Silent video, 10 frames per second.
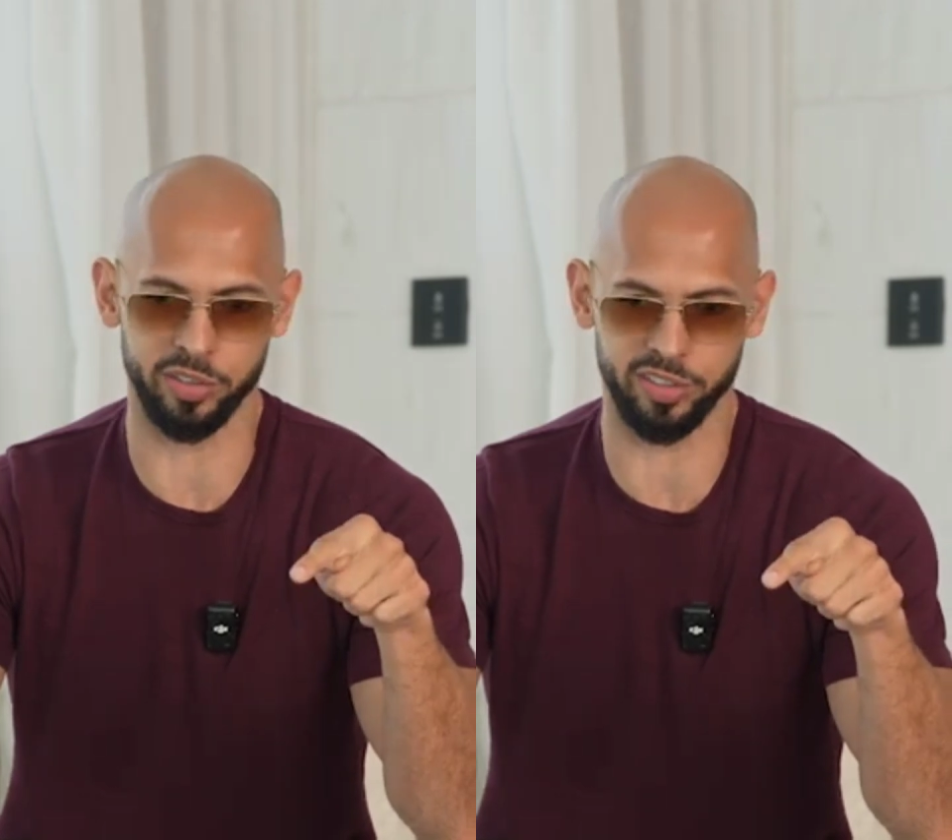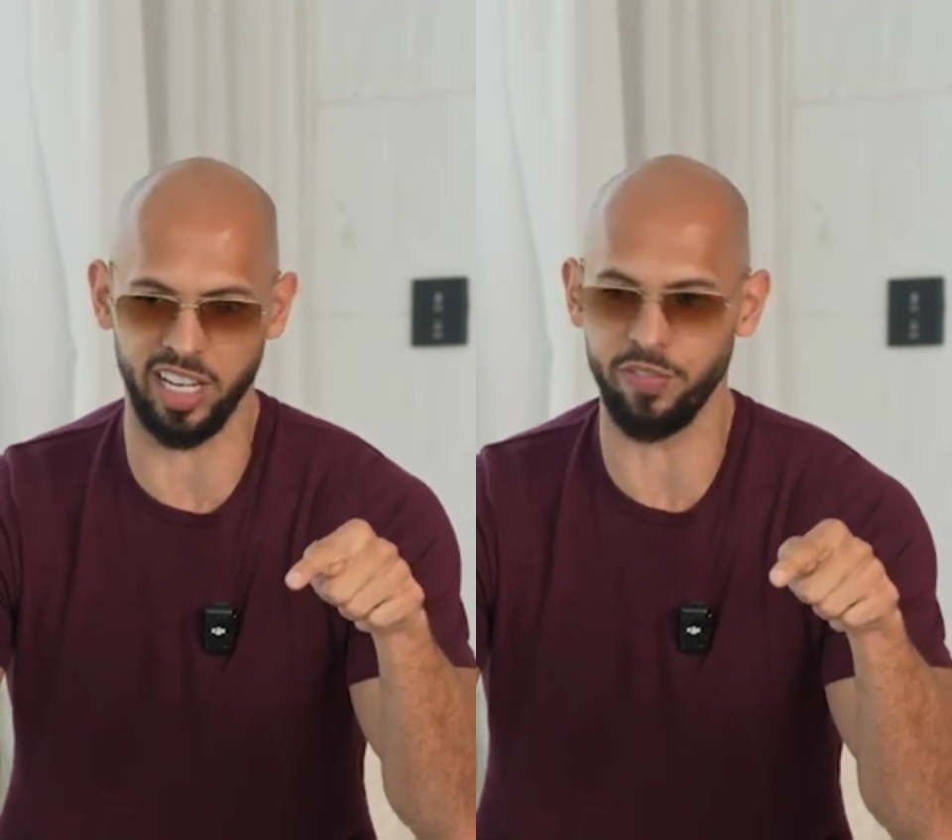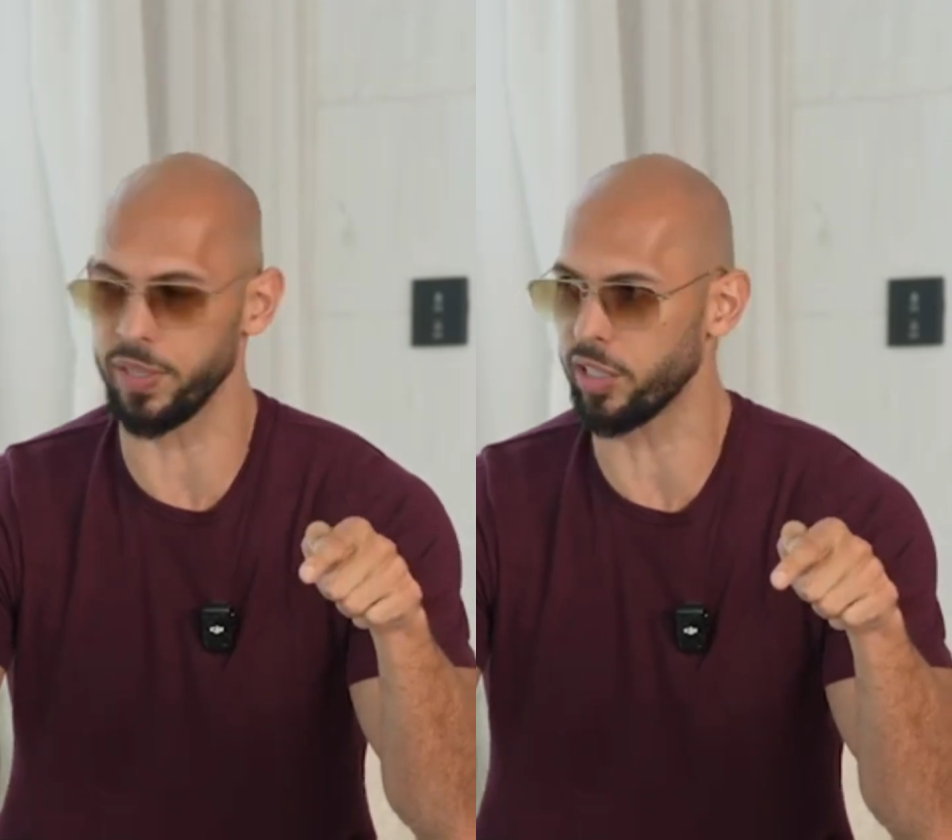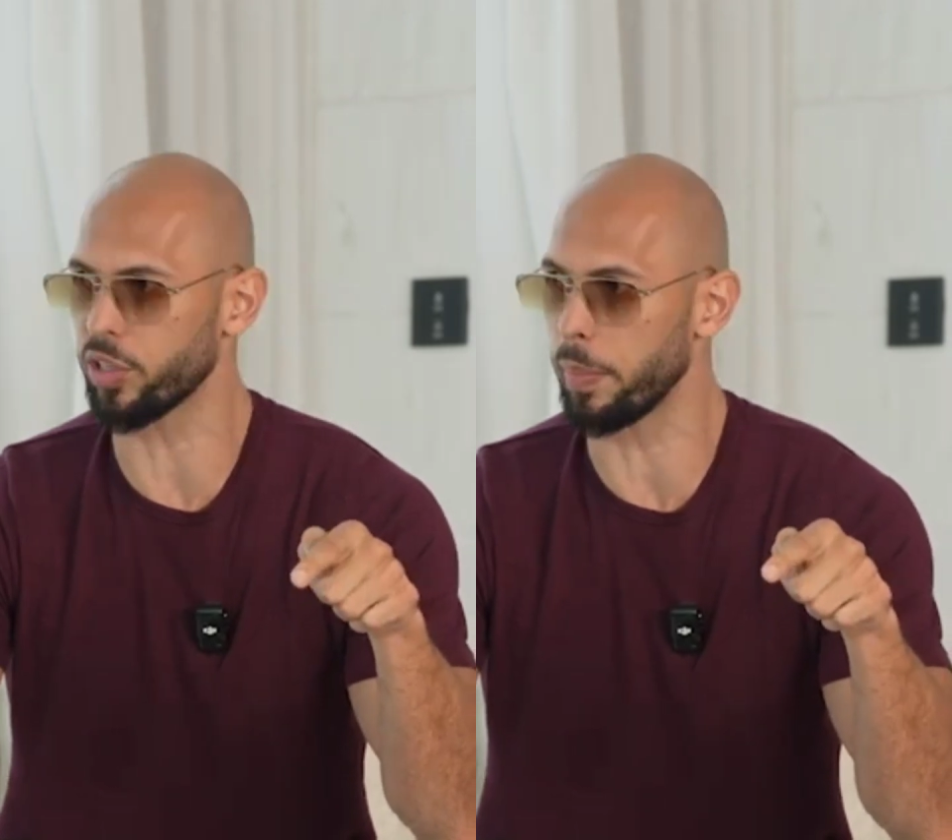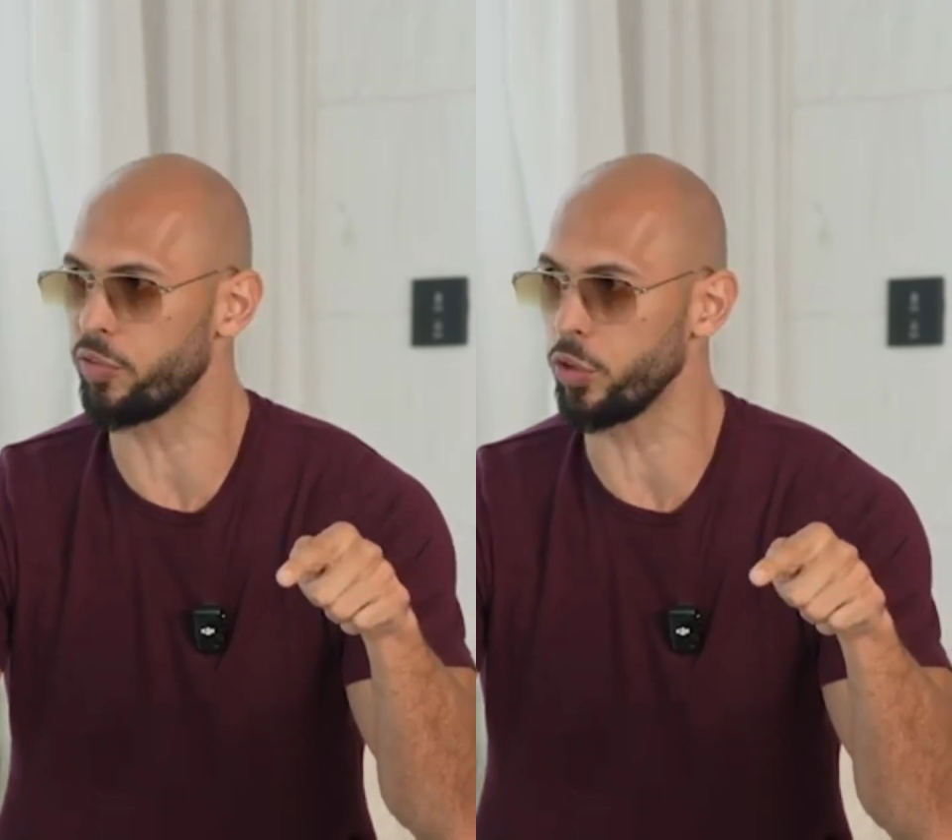enslavement
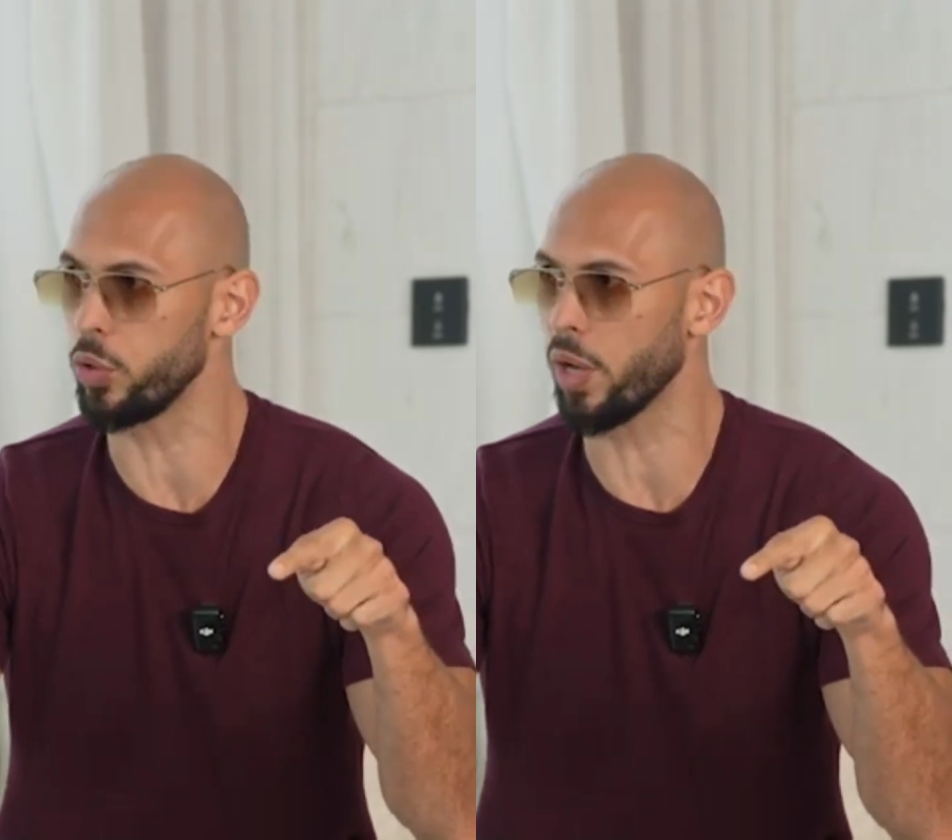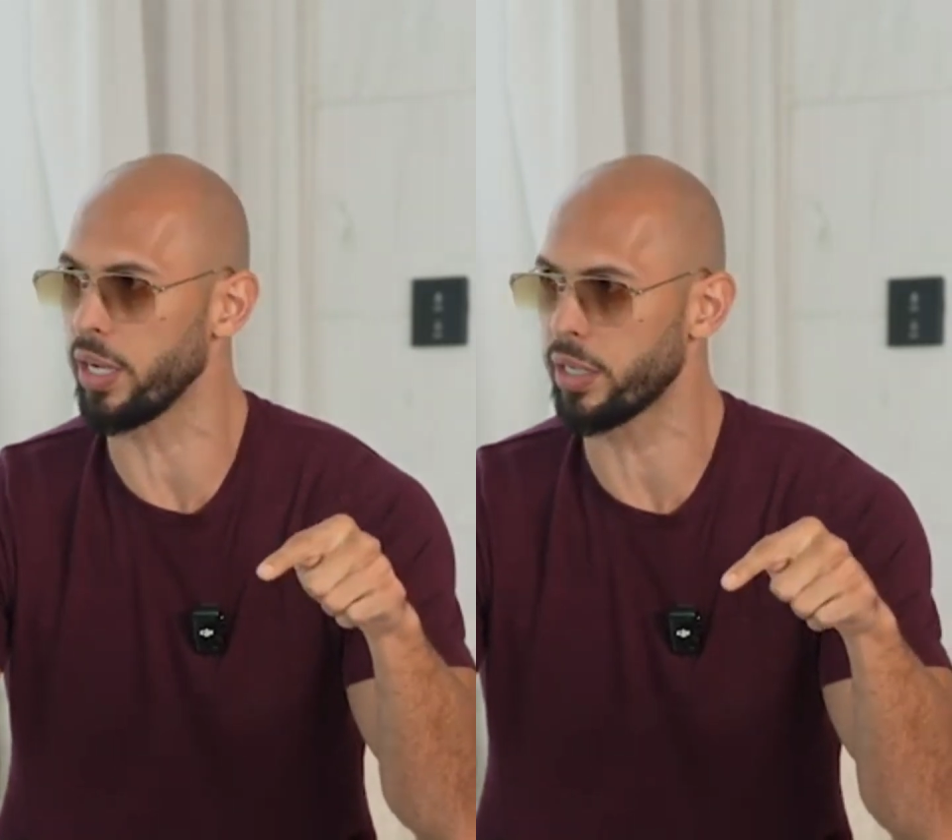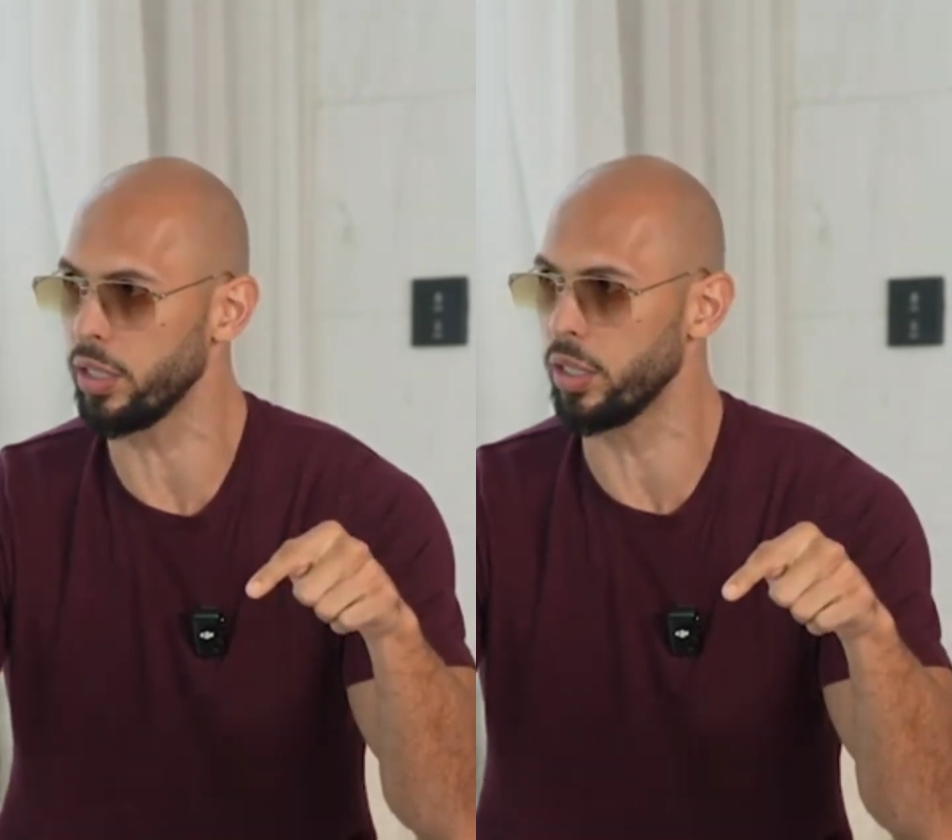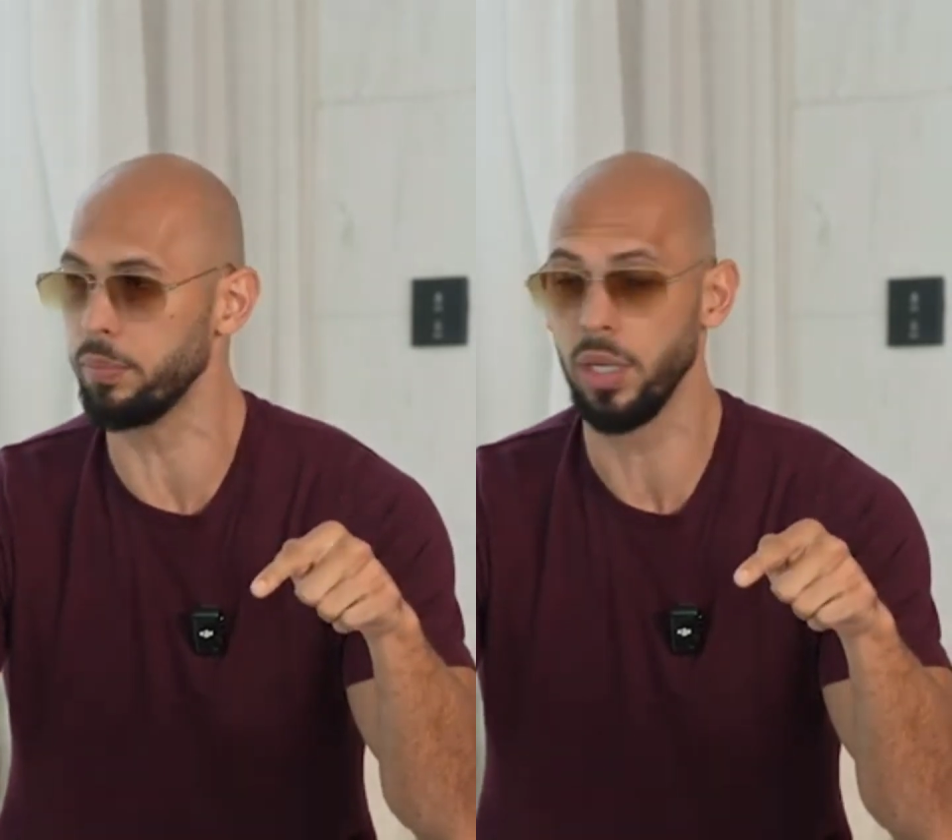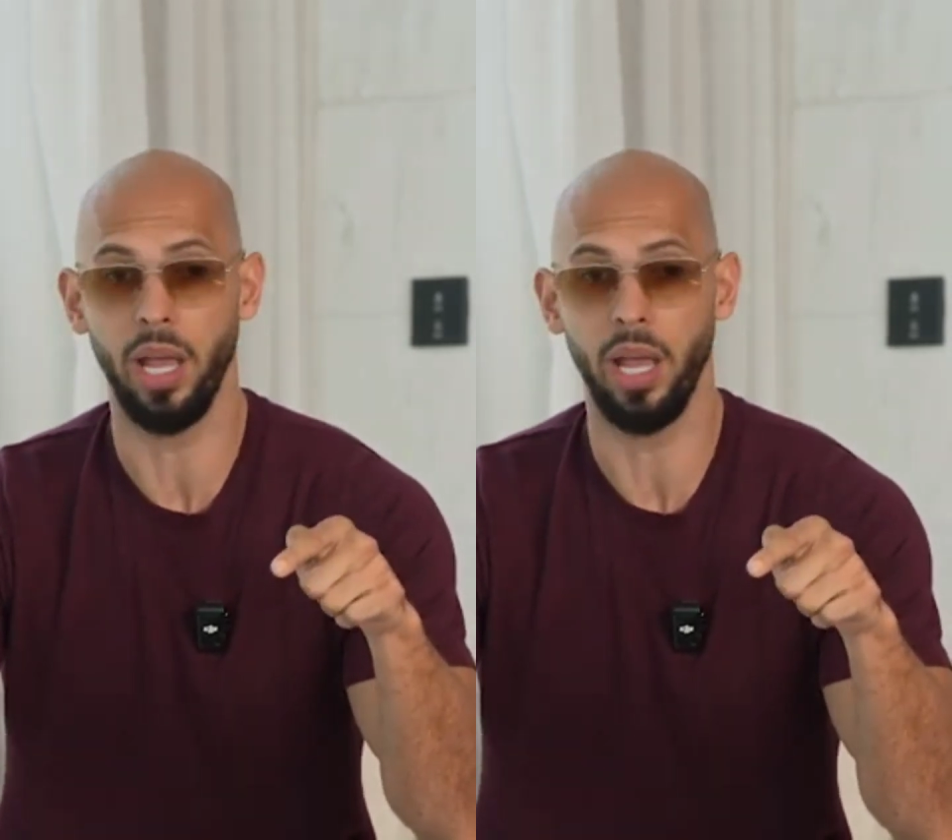that's coming for the United Kingdom